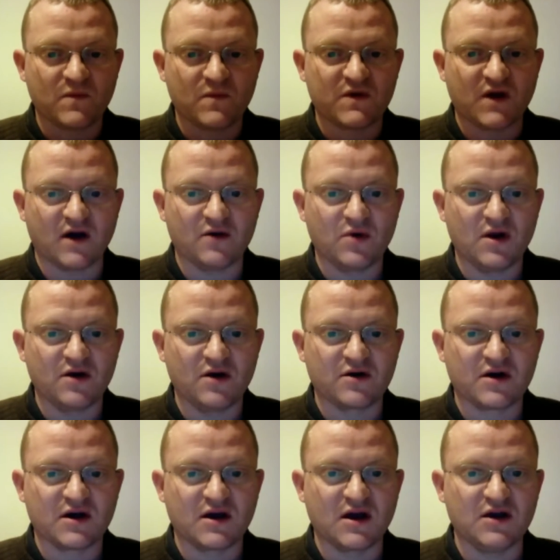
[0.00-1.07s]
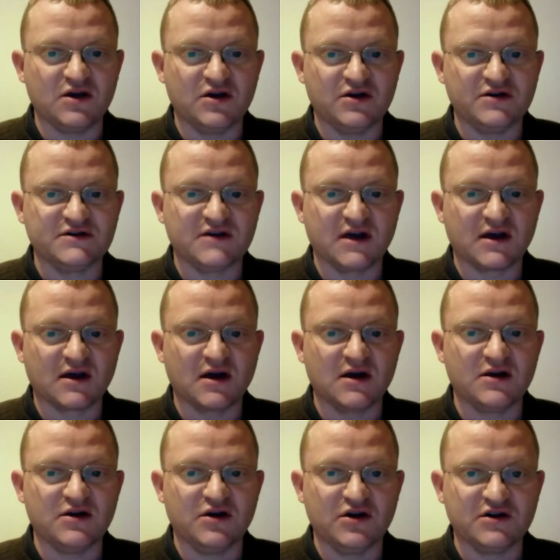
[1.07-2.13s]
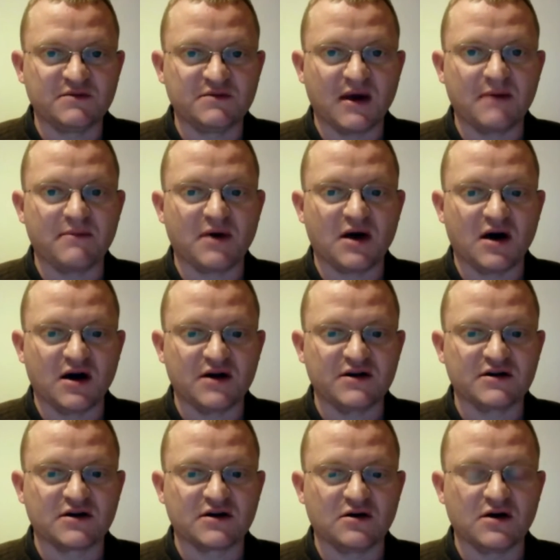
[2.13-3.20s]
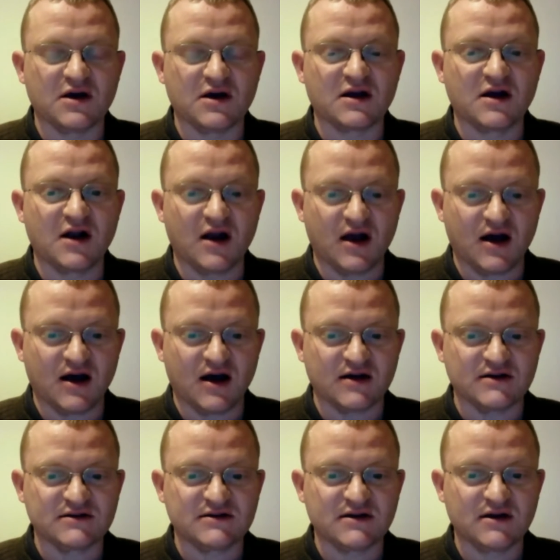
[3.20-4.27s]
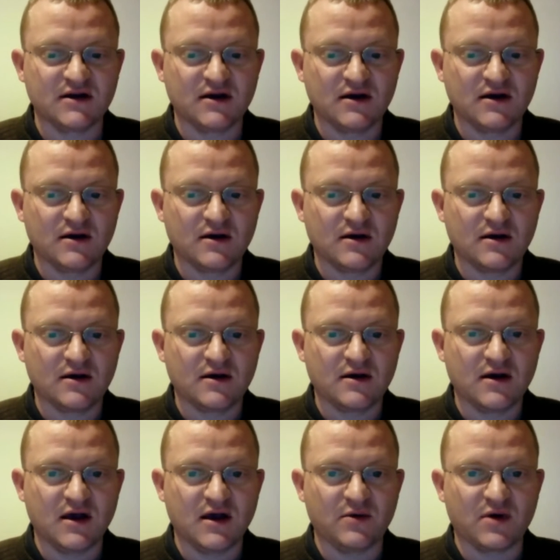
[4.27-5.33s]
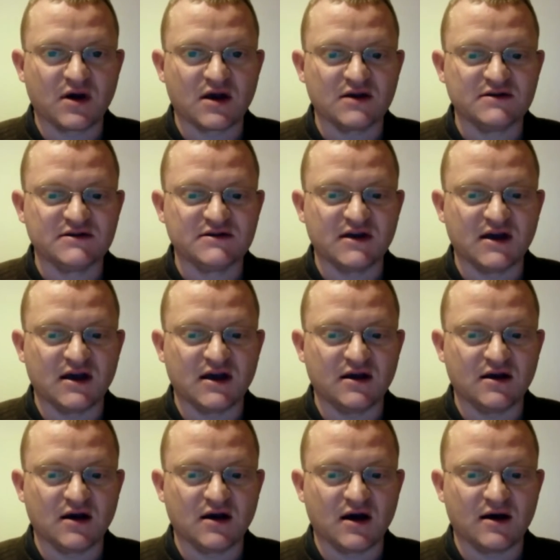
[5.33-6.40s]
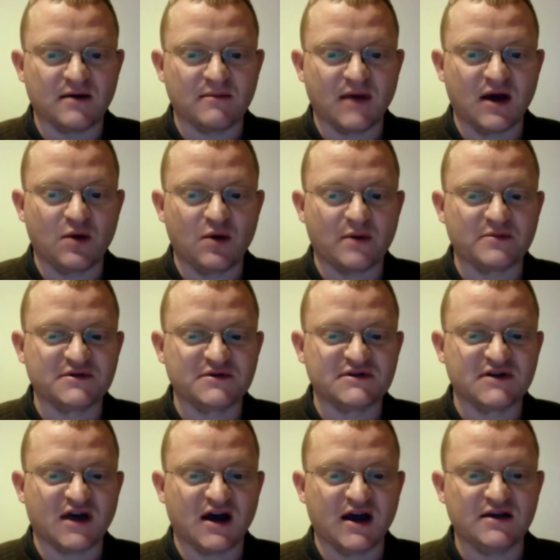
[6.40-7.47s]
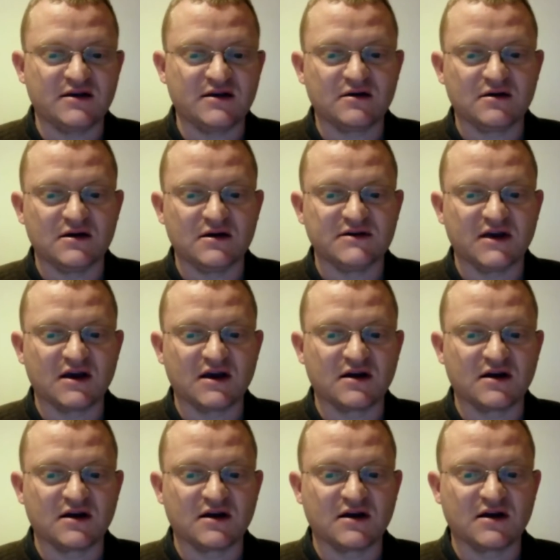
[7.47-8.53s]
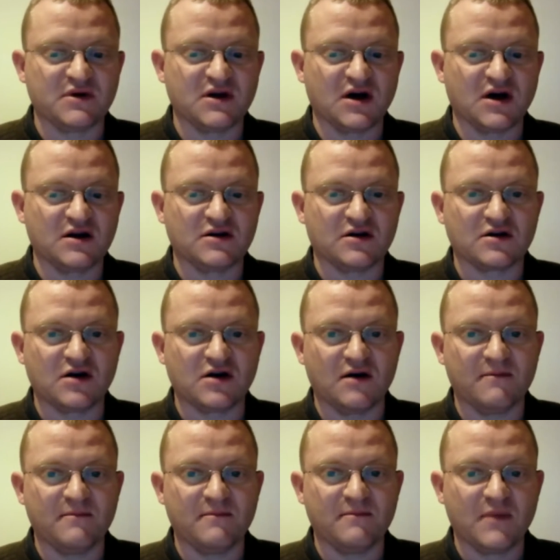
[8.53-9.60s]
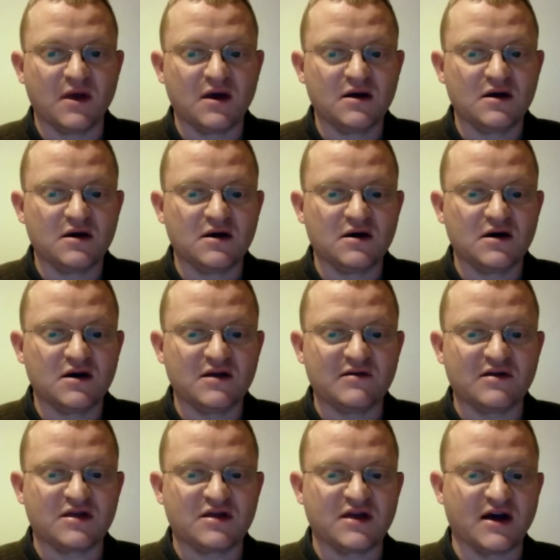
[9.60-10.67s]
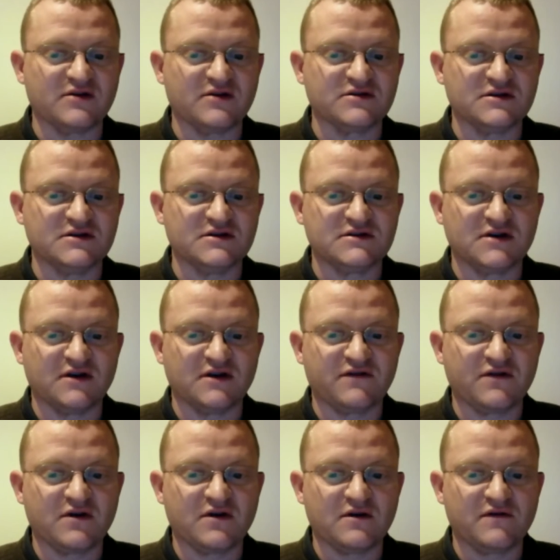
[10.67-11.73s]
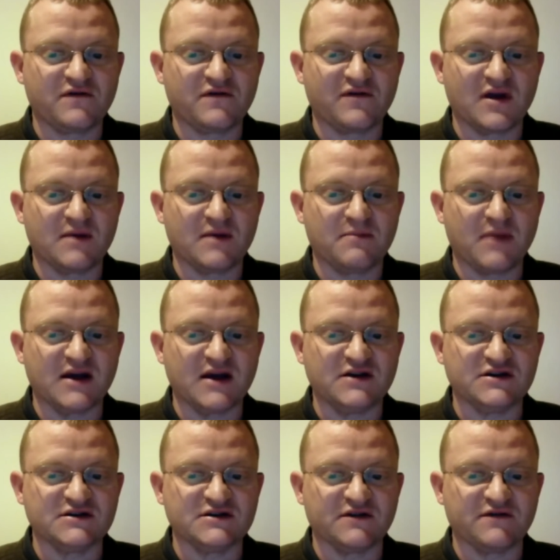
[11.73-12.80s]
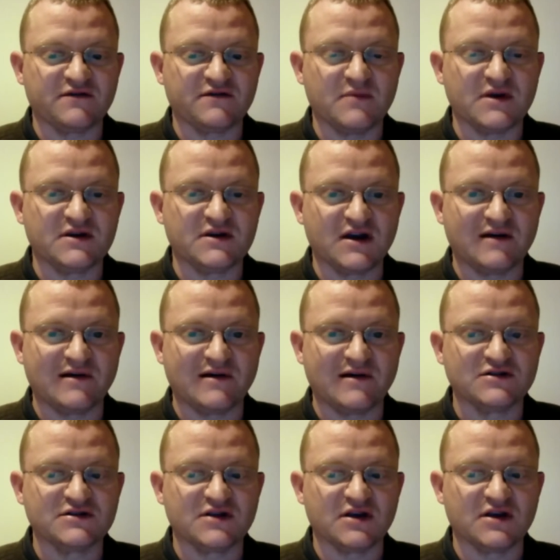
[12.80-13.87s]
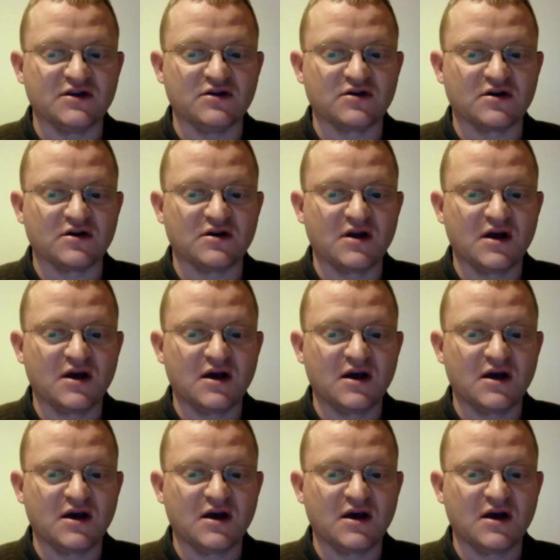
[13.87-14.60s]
So, we're looking at using a newspaper article in class. Here we can see my website is englishbanana.com. There are thousands of free pages of materials that you can